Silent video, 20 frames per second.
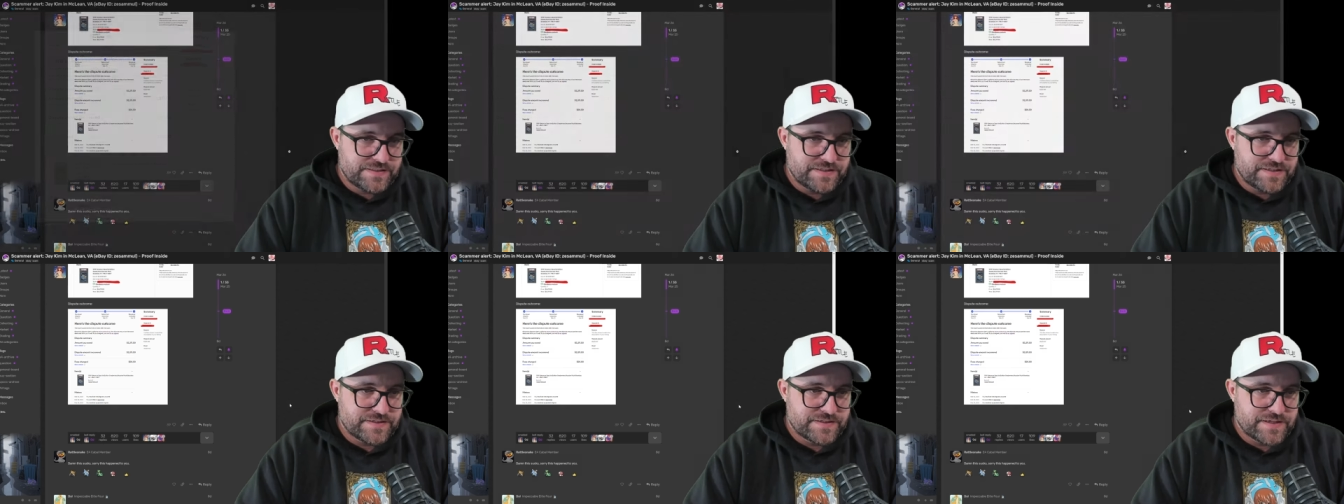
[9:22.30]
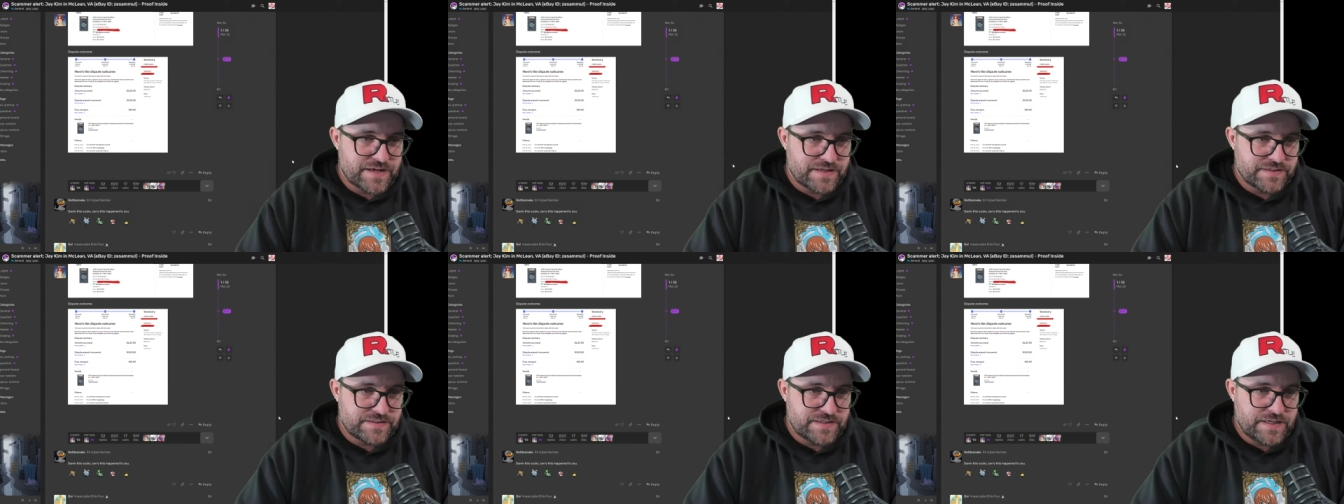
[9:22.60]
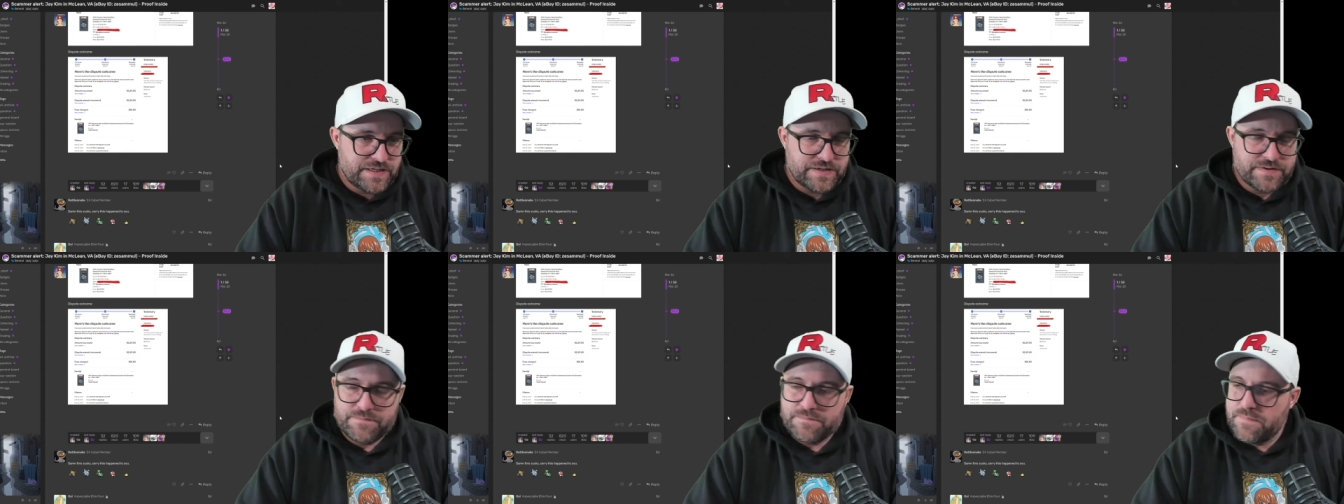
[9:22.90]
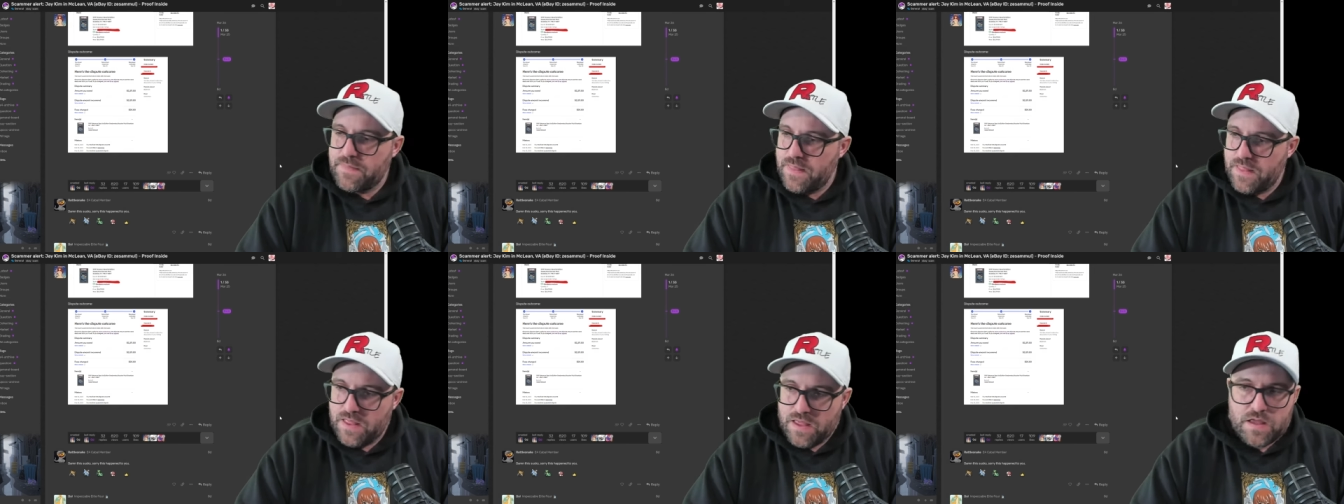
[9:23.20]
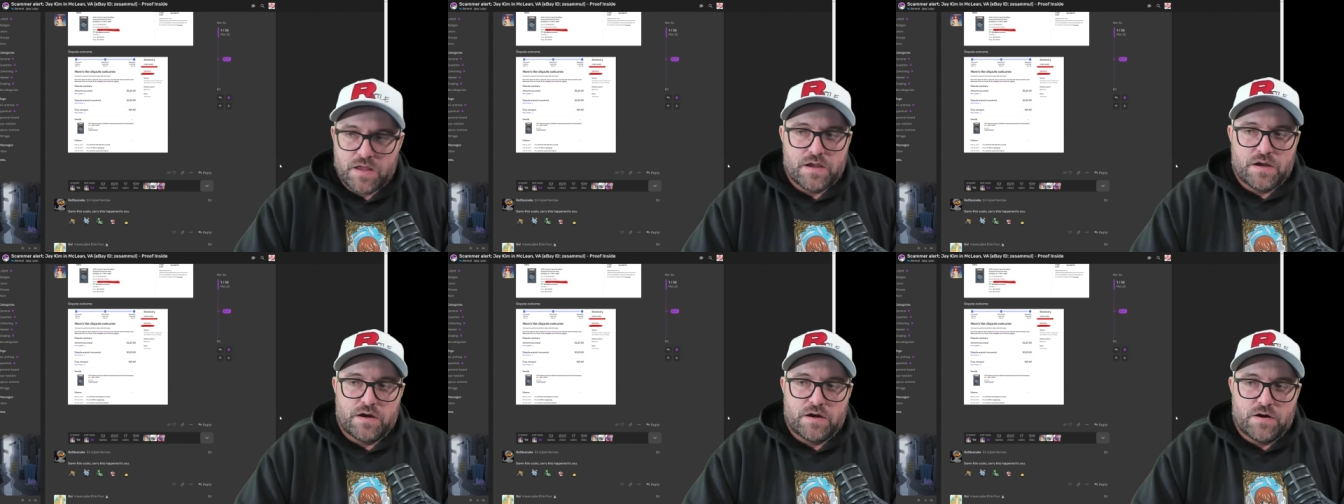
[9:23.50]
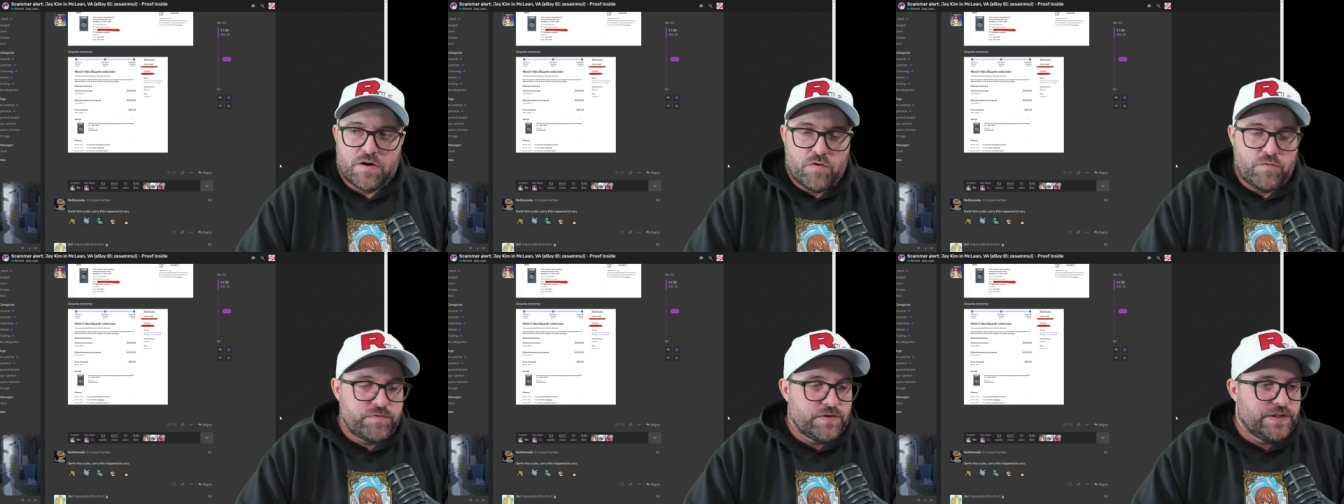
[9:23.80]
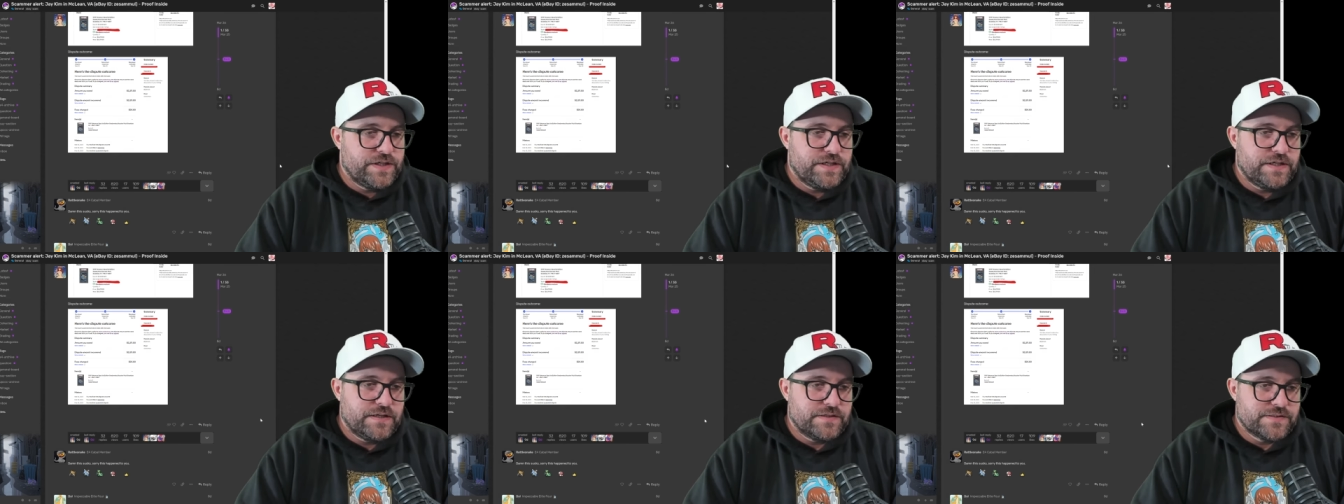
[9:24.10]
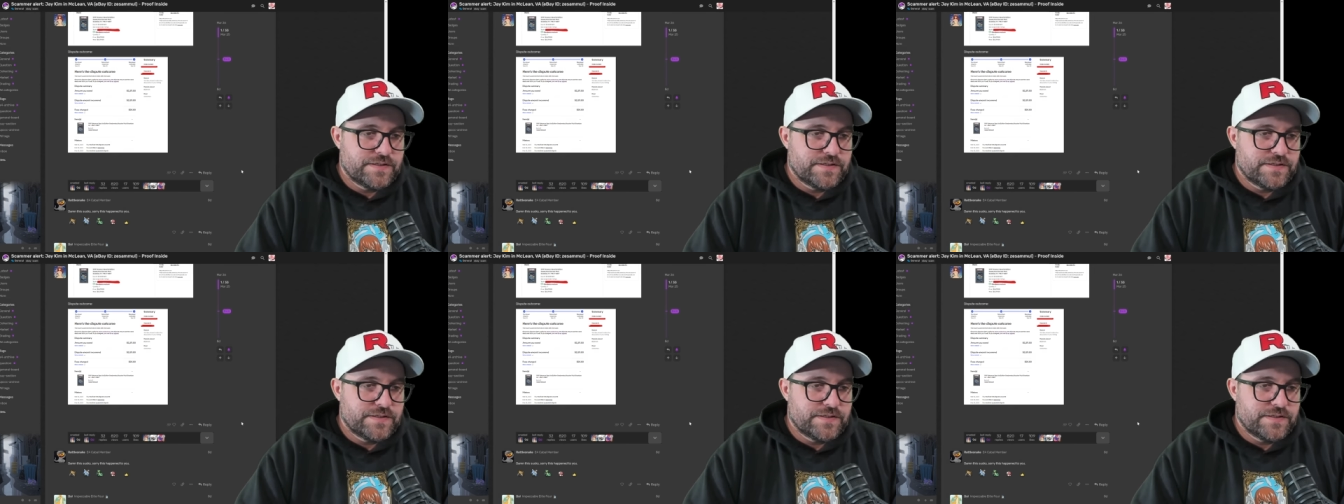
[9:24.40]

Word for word: disgusting. Hopefully